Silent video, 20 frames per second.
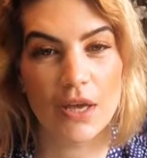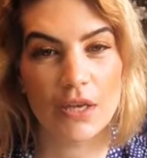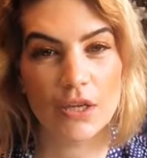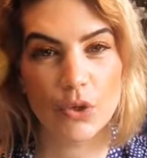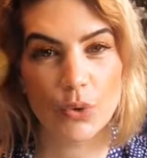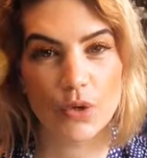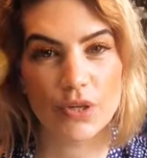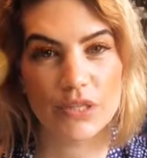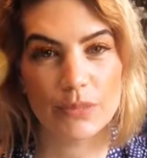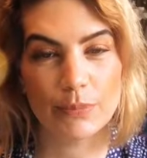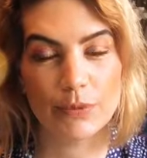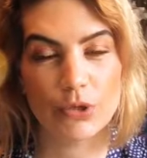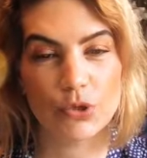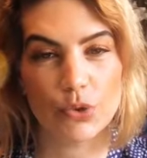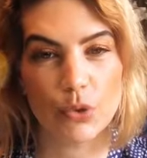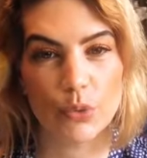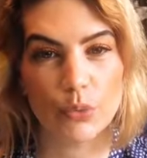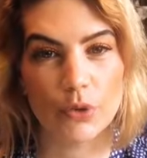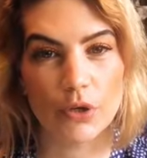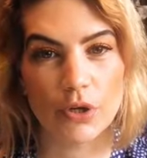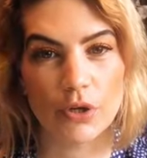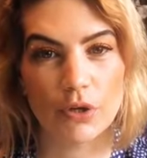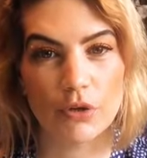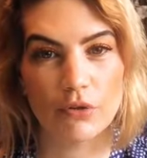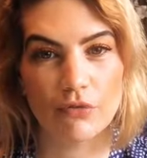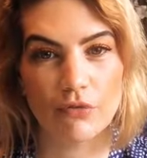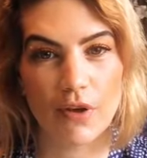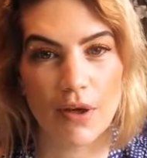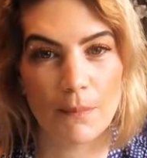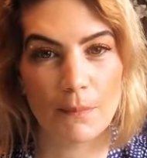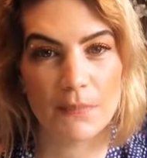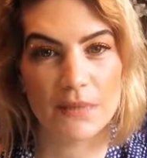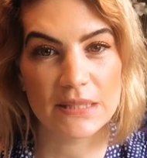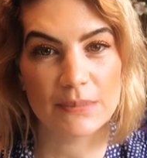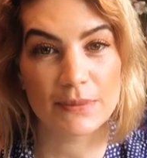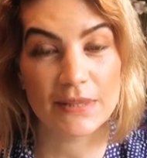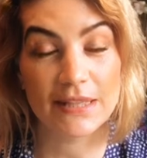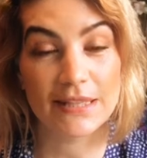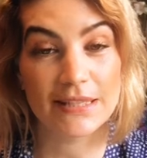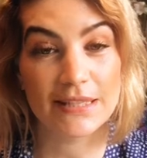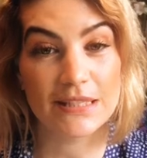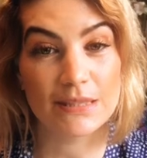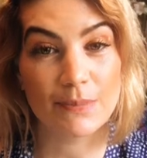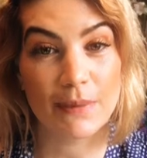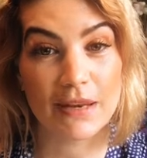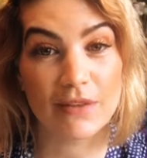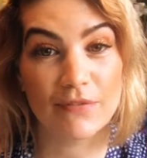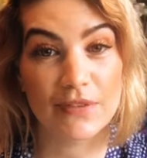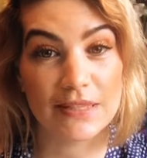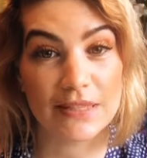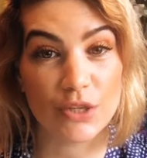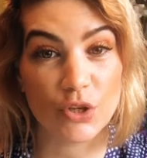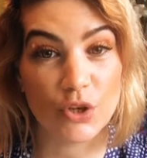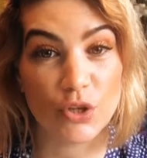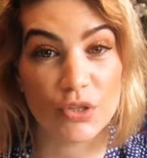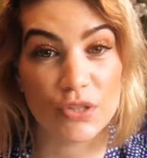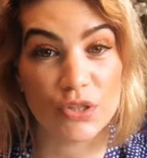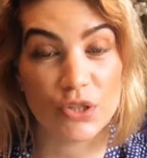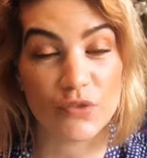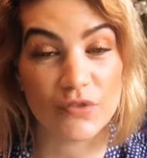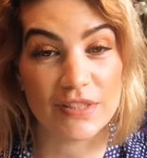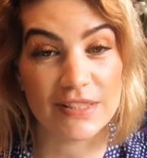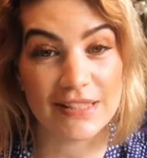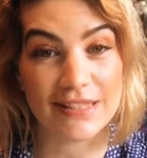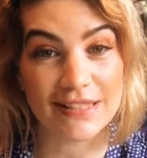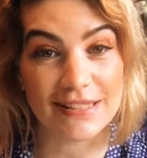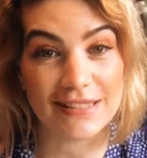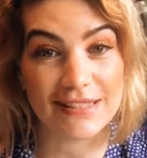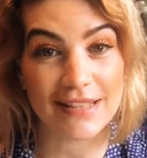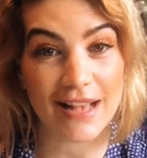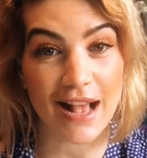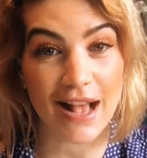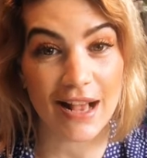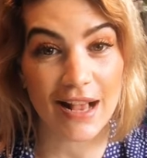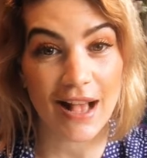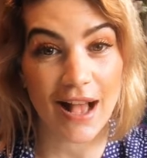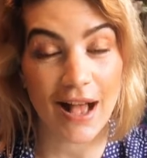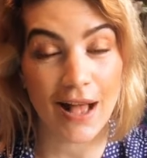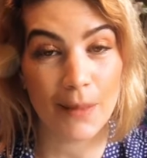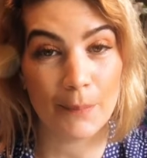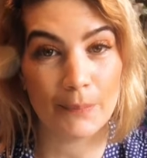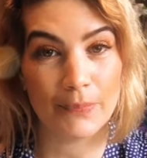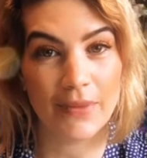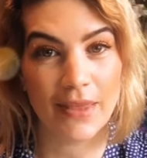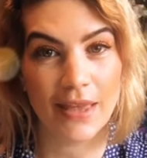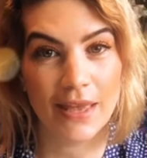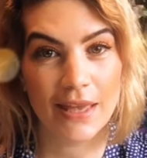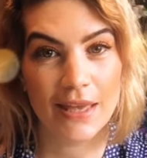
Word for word: your spiritual worker from Miss Melinda's Metaphysical Services.com,